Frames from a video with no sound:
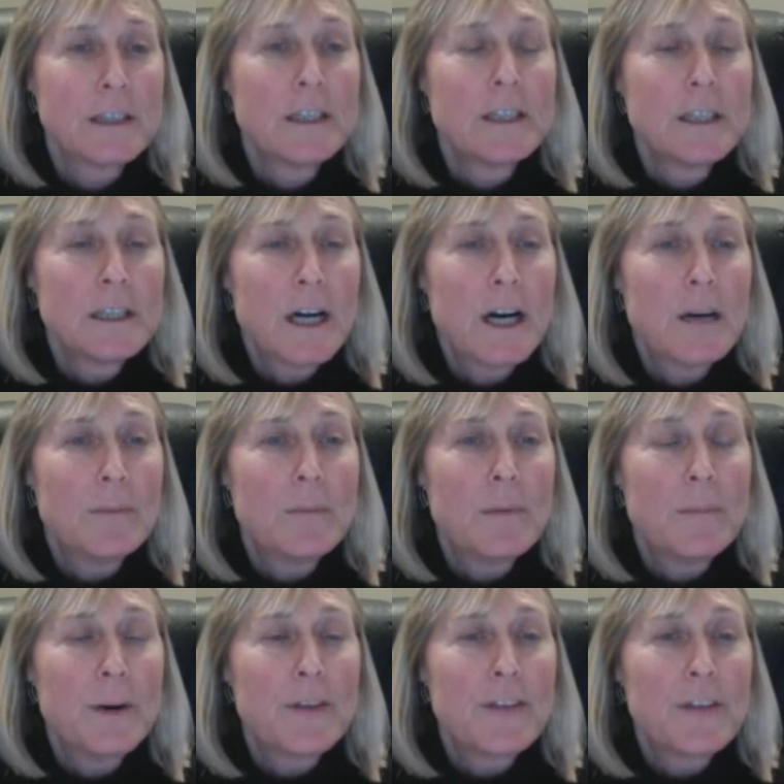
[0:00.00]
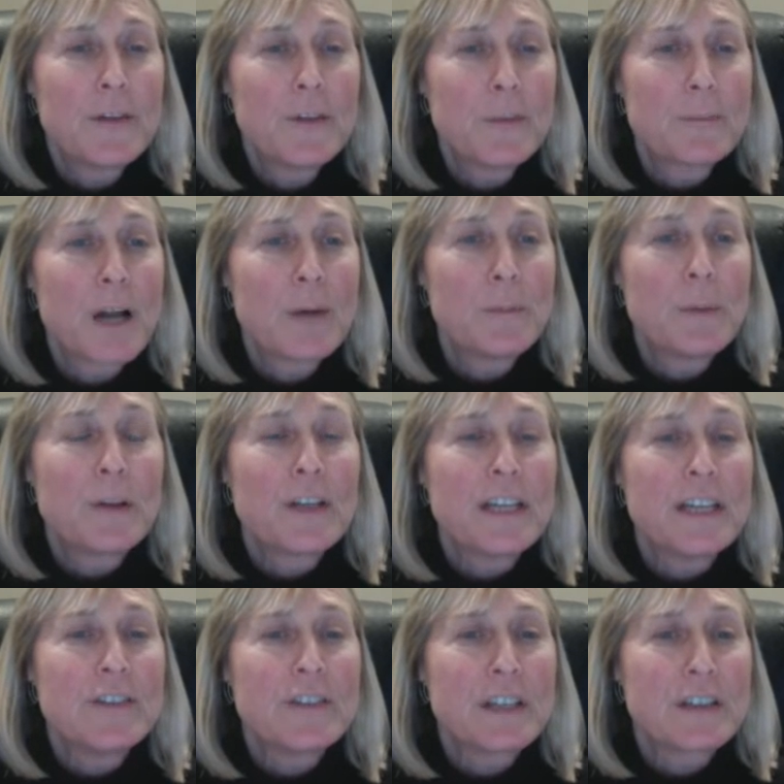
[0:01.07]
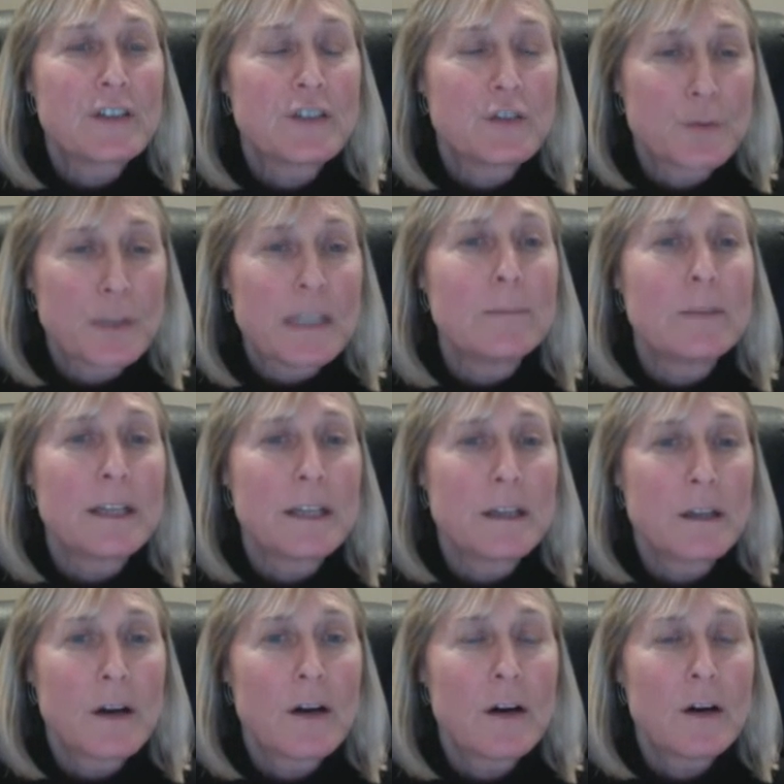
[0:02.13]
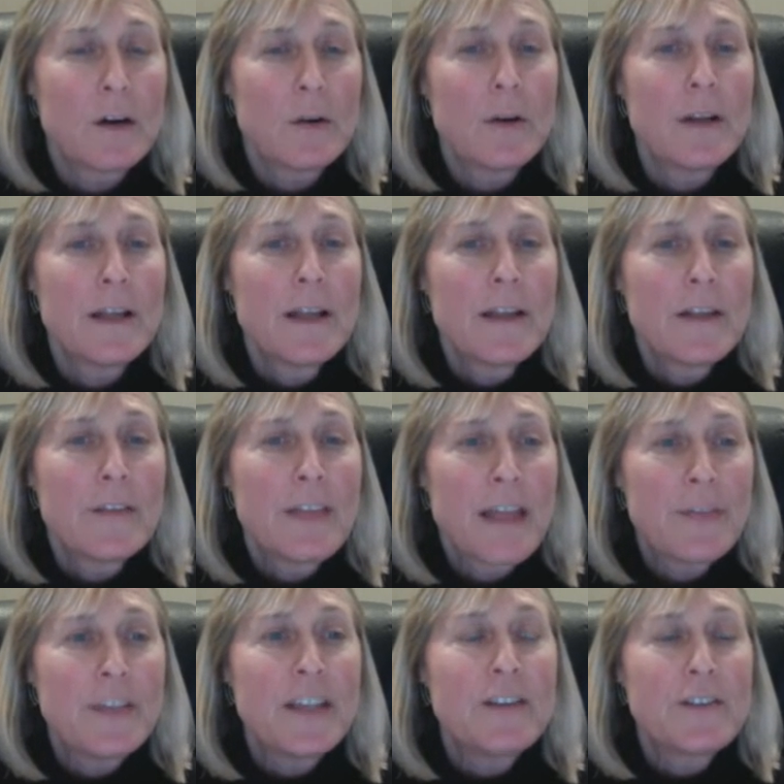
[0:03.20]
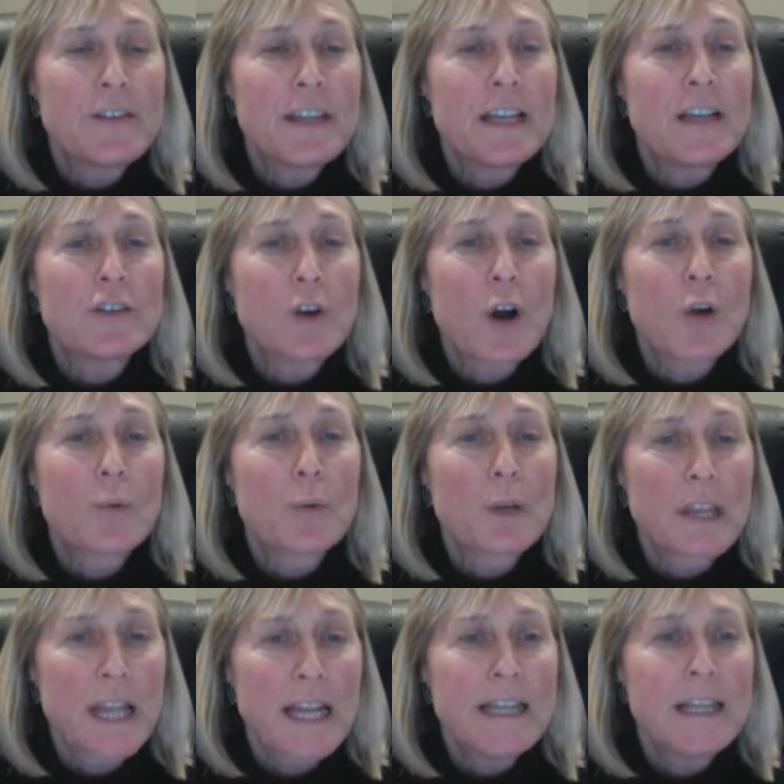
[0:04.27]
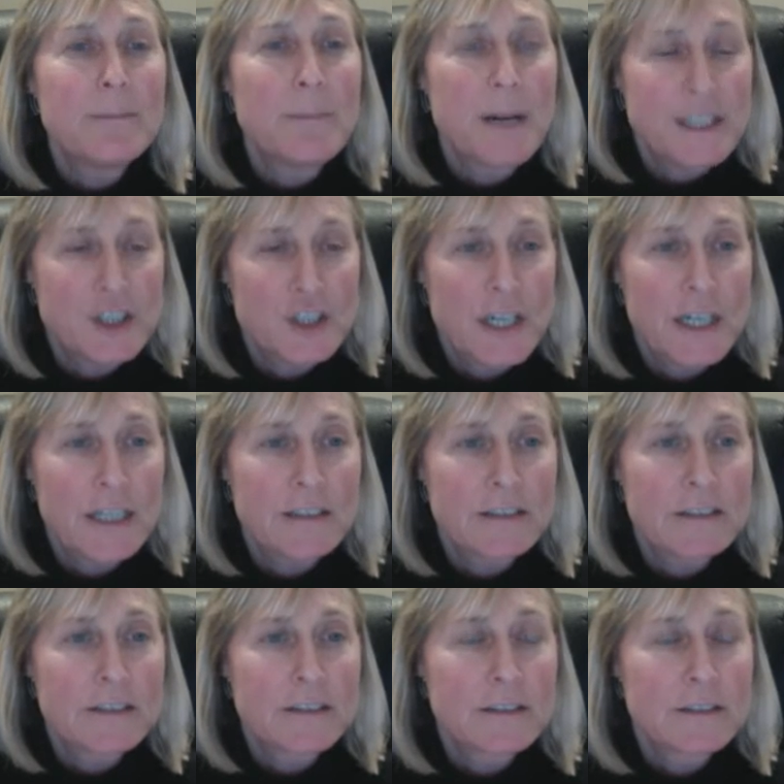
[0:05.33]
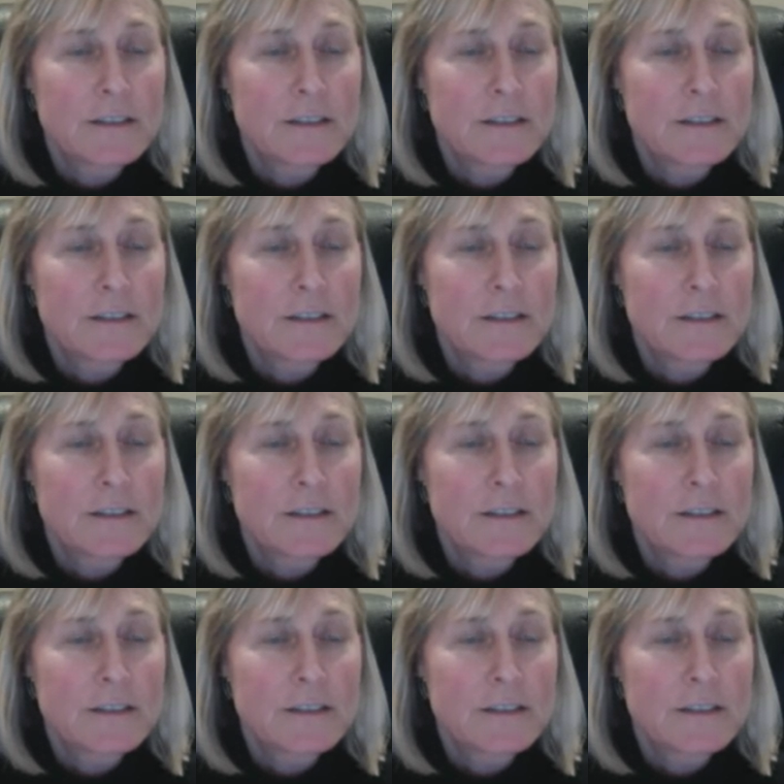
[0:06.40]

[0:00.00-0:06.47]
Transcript: But the probability is extremely low that these things are related by chance.